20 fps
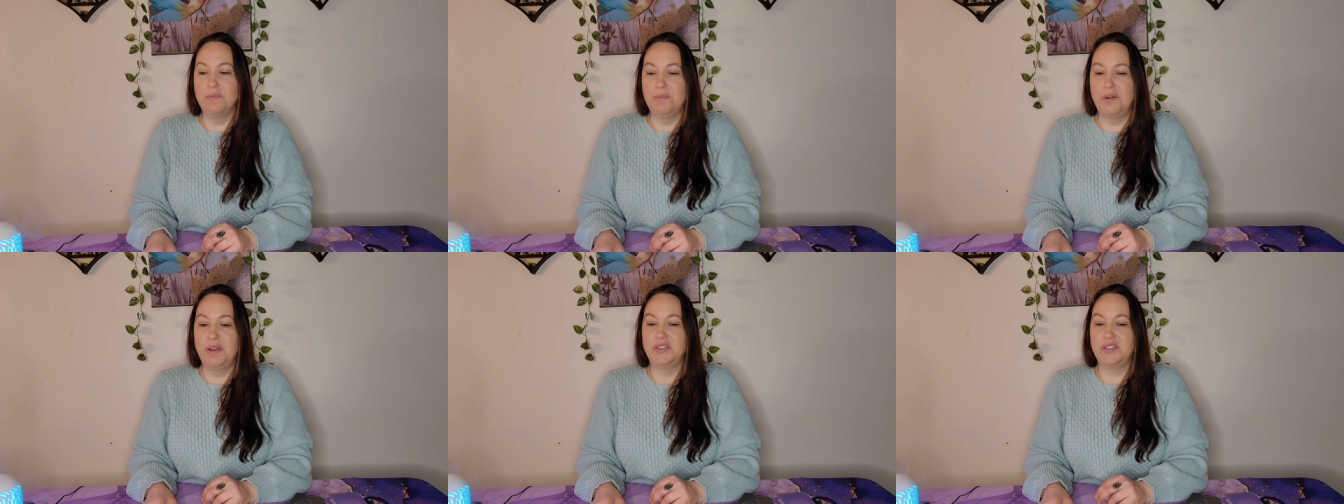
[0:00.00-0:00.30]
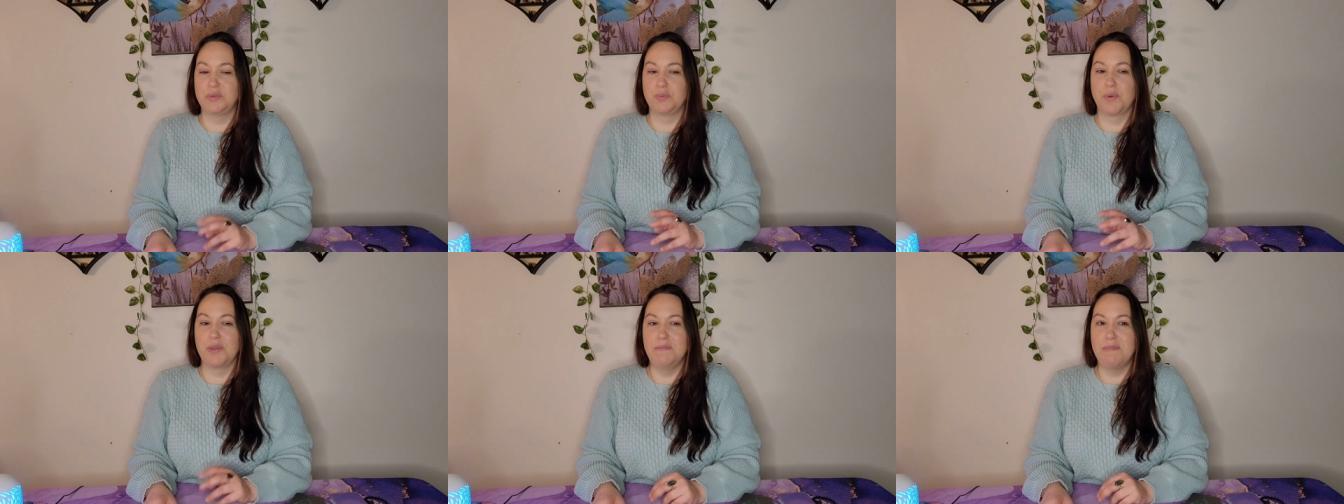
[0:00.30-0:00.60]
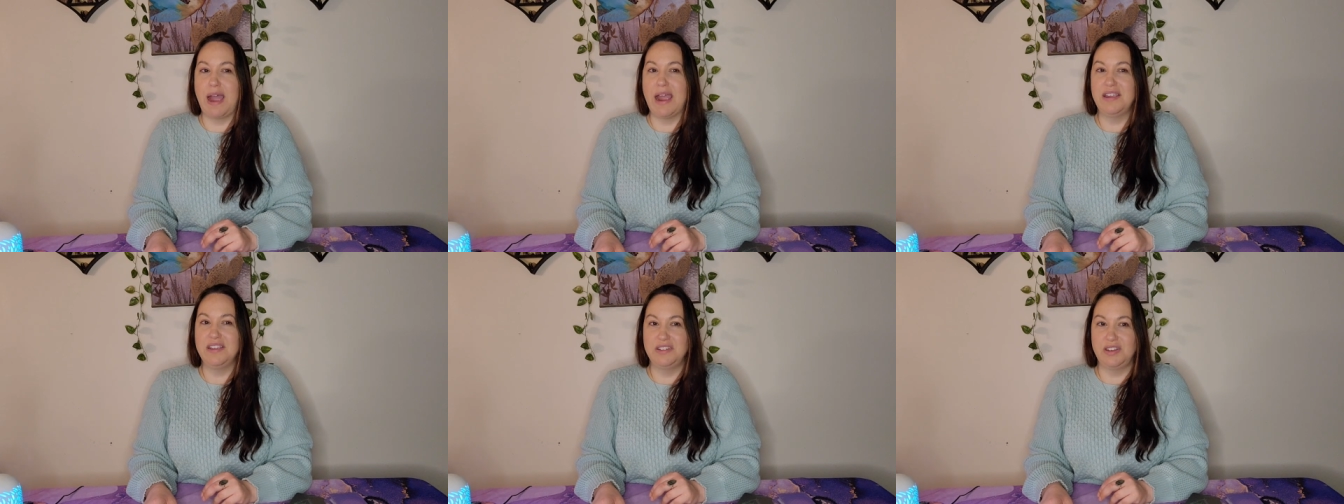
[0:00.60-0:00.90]
but it's
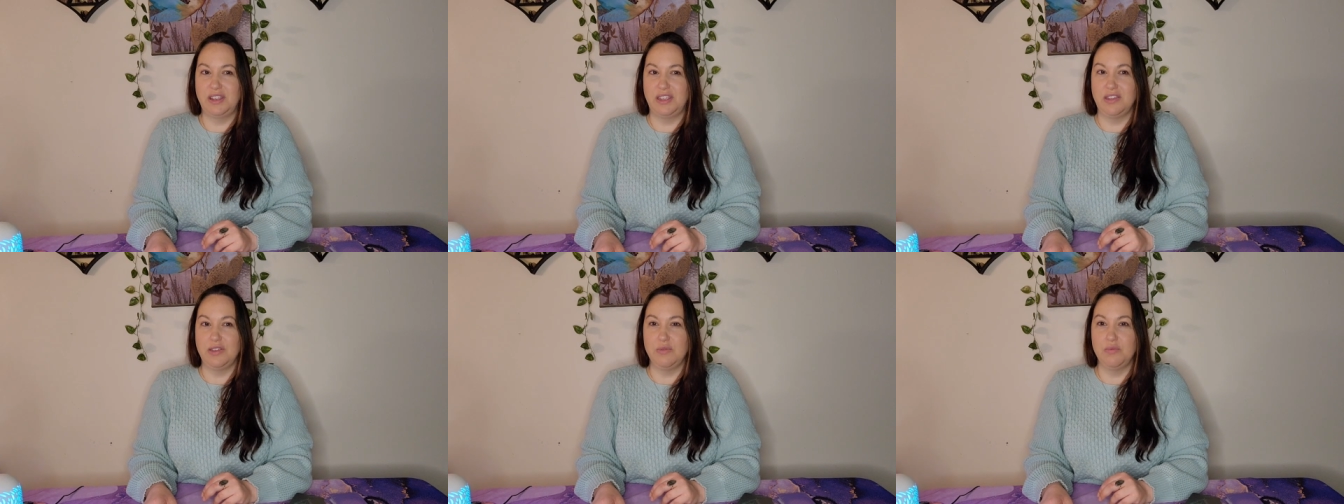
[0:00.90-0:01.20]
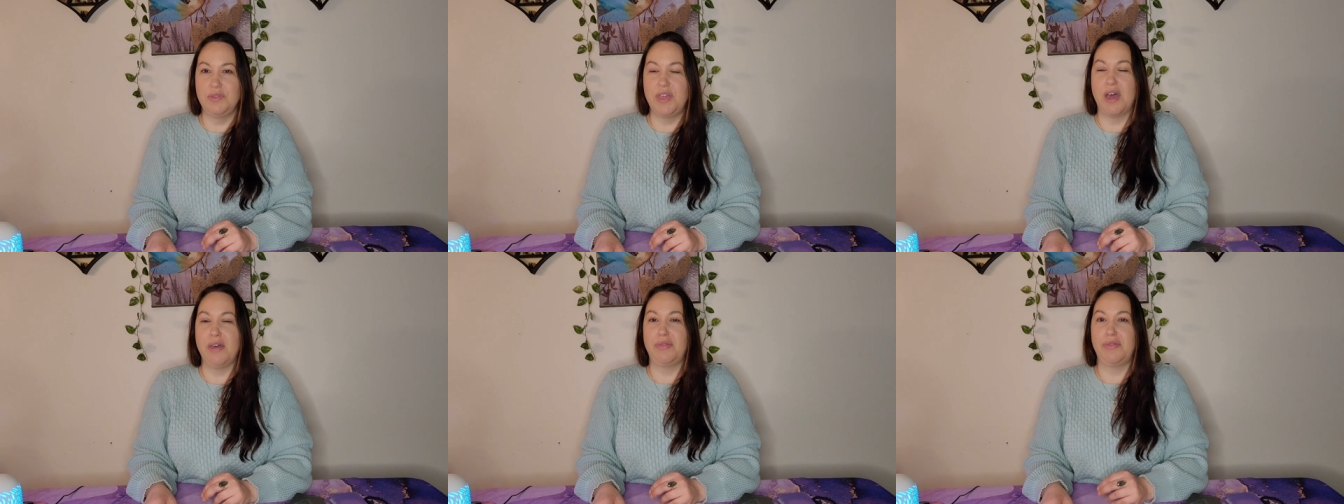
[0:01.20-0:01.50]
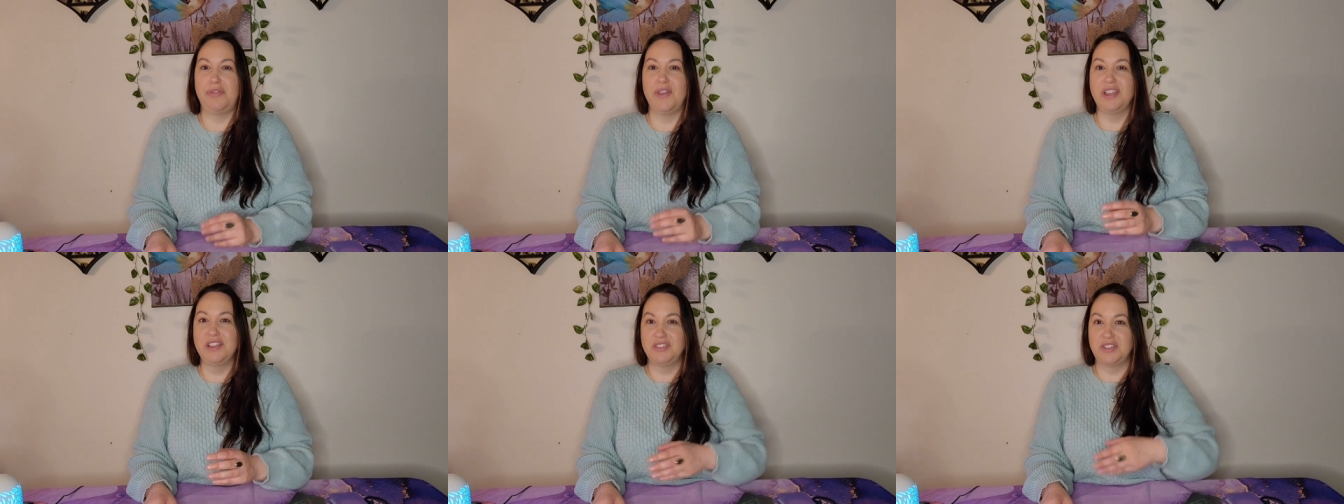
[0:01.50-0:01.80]
reminding you
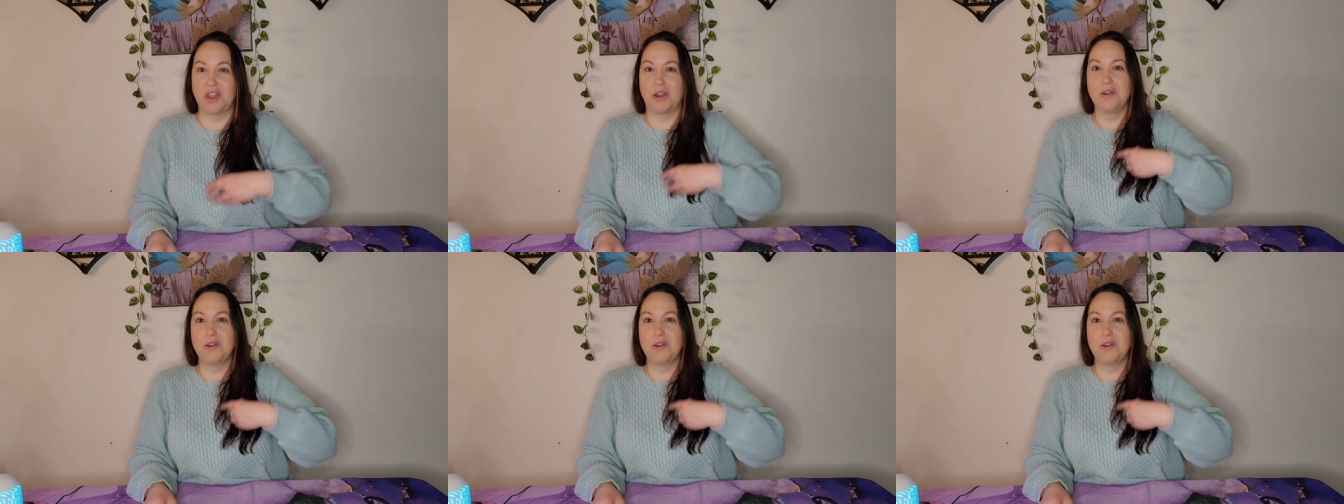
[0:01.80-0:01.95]
that things